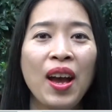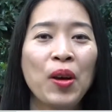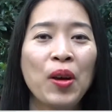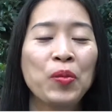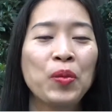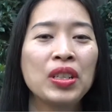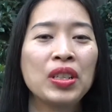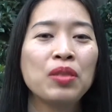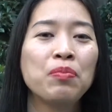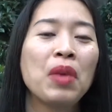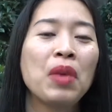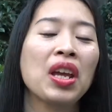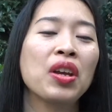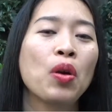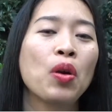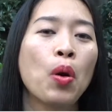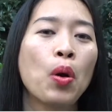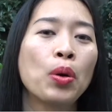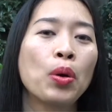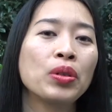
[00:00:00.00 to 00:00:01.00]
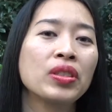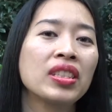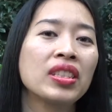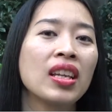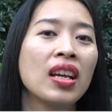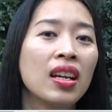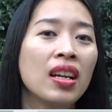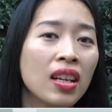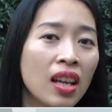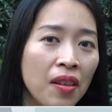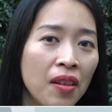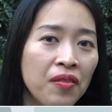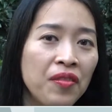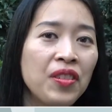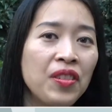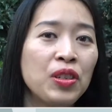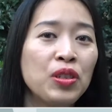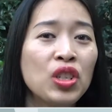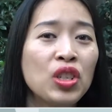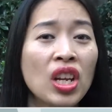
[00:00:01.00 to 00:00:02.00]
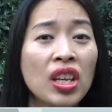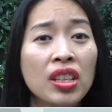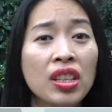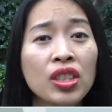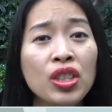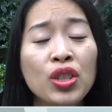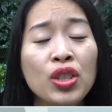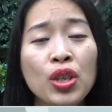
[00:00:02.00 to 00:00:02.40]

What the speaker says: which may cause confusion